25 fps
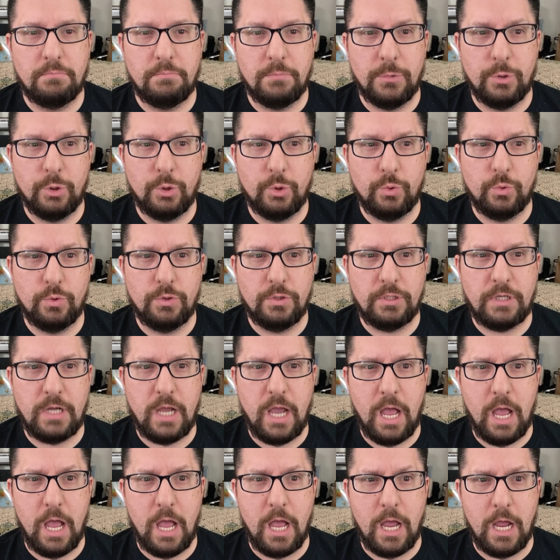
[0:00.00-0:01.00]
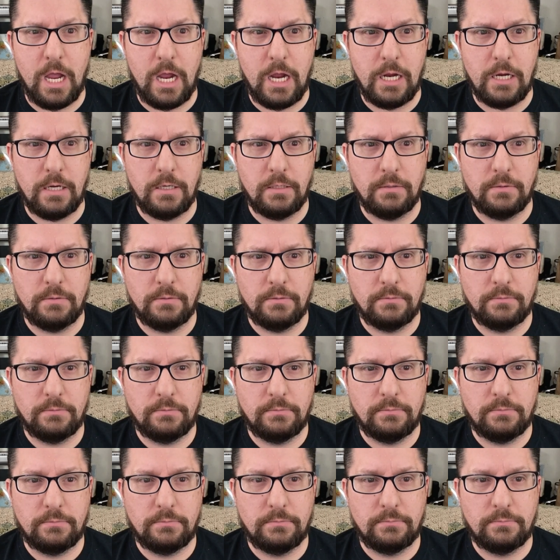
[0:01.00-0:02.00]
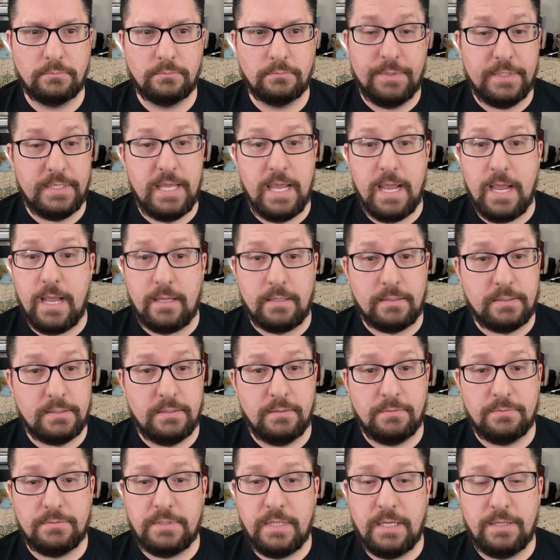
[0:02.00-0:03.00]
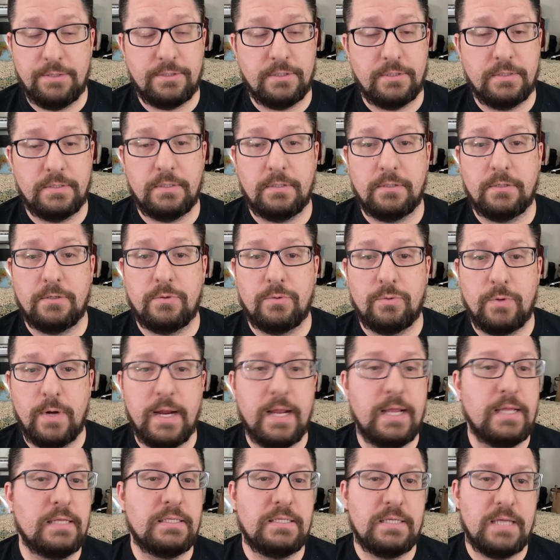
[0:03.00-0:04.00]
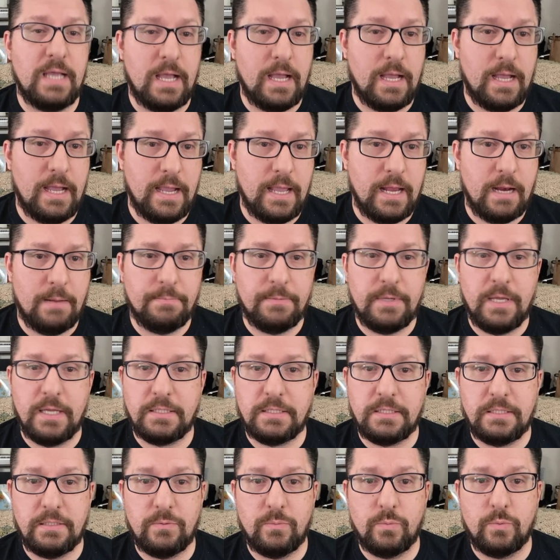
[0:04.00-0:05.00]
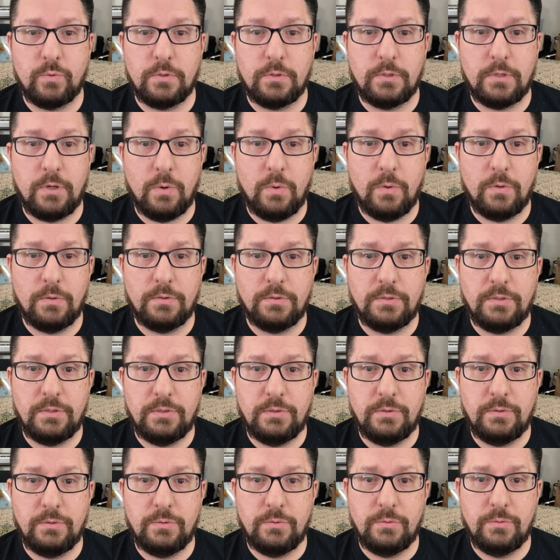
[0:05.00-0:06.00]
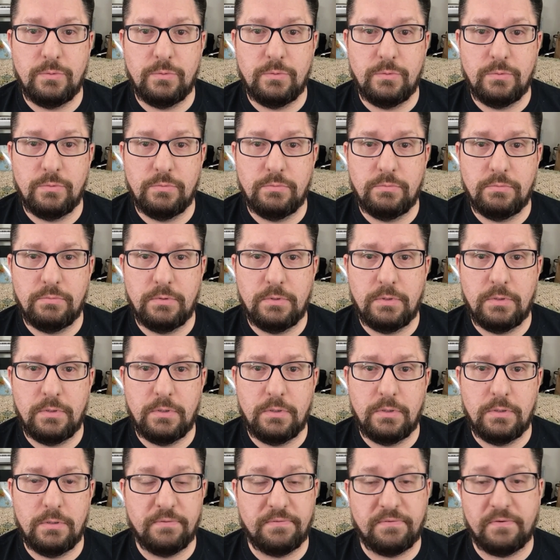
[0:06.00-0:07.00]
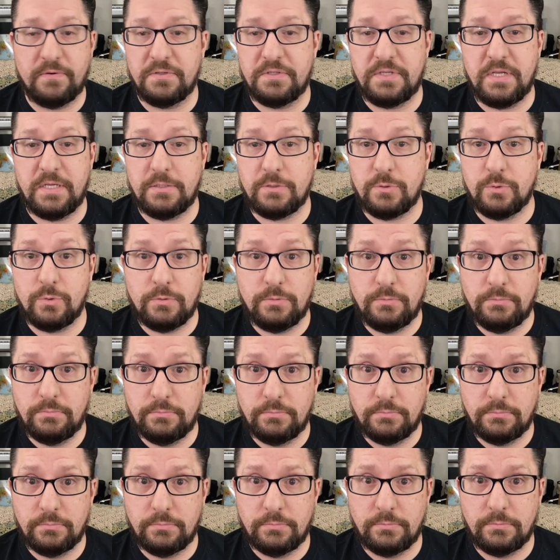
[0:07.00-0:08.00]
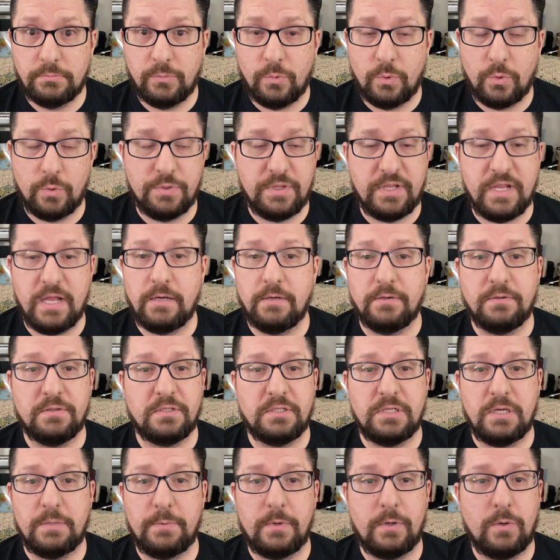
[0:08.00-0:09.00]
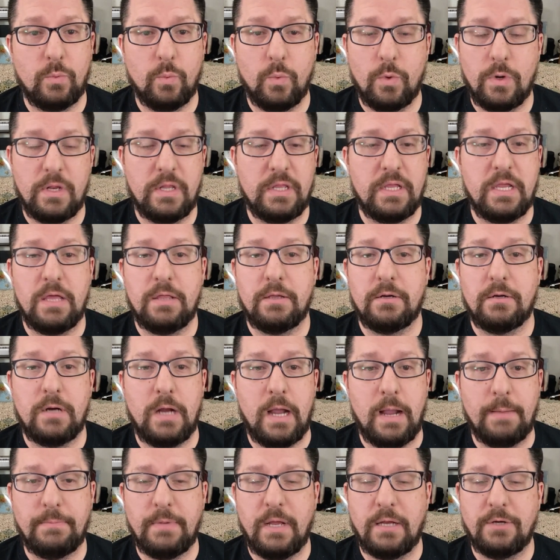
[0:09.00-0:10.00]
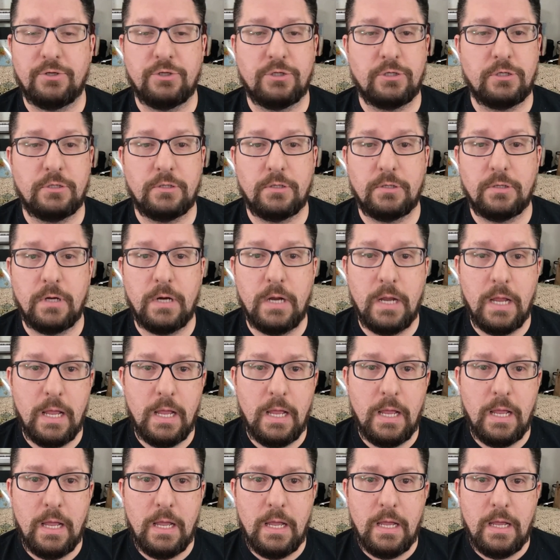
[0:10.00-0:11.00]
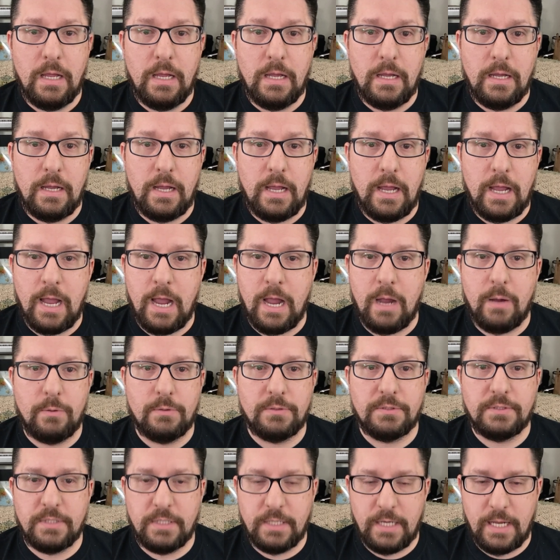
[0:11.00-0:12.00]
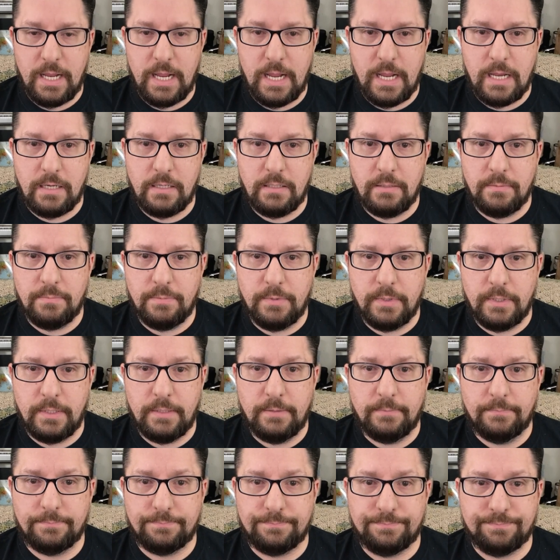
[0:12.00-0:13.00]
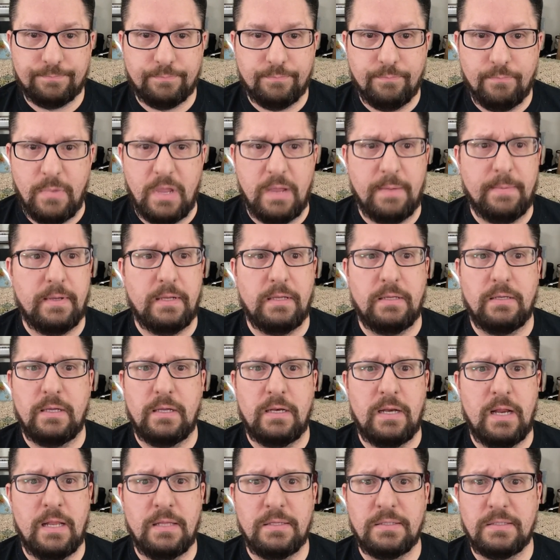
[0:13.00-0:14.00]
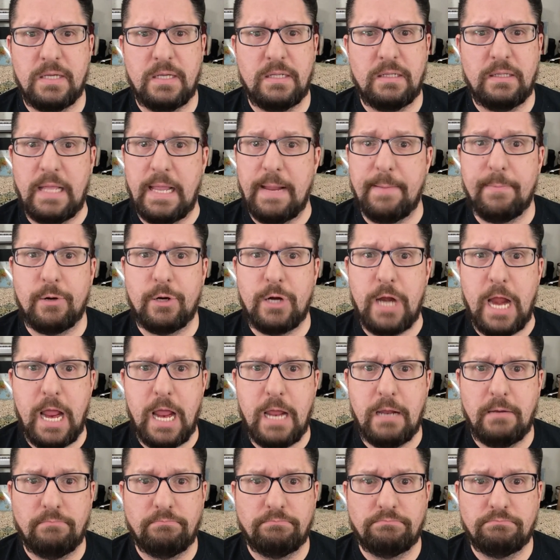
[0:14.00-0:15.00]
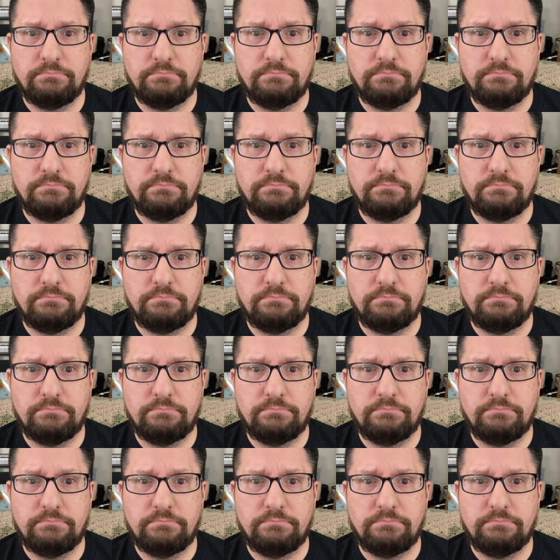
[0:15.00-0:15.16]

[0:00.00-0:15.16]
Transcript: Moon Kai. But yeah, so tensions are crazy high, and I'm guessing we're going to the first day of school or the end of the summer, one or the other. I'm not sure how it's gonna end, but maybe it ends on Labor Day.